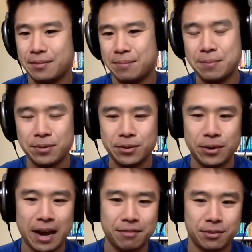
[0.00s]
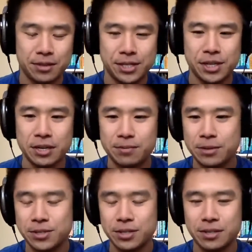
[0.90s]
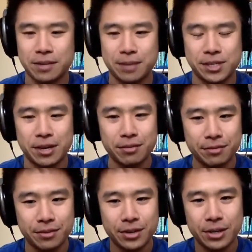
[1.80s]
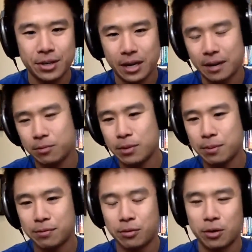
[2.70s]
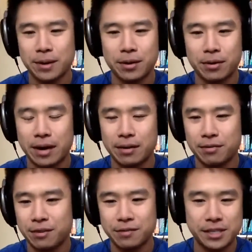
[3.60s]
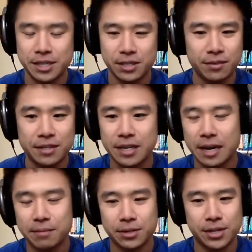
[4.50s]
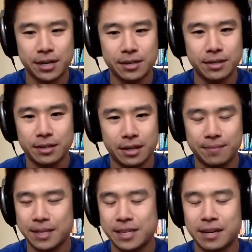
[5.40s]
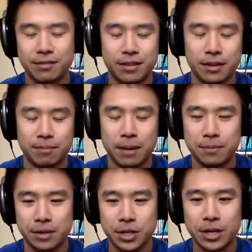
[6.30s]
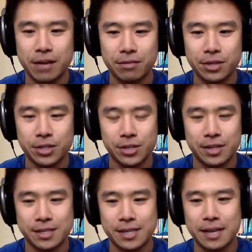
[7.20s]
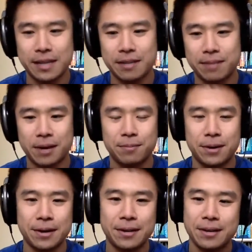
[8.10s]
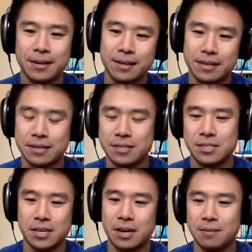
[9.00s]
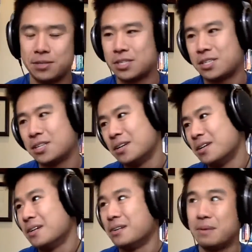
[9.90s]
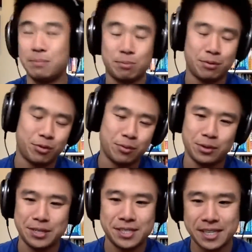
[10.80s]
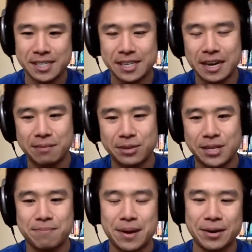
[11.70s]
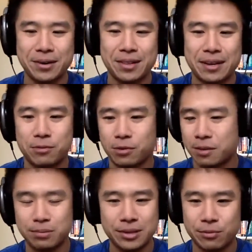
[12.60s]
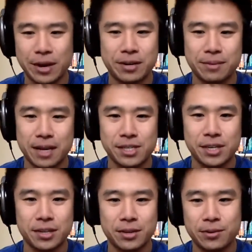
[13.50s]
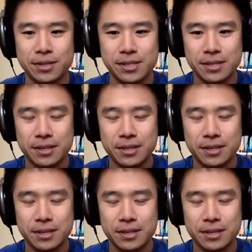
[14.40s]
people who haven't really studied music, like myself, we perform at around 56, 59%. That's kind of the population average. So that's saying that BachBot is just people perform only 6 to 9% better than complete random guessing on the quiz.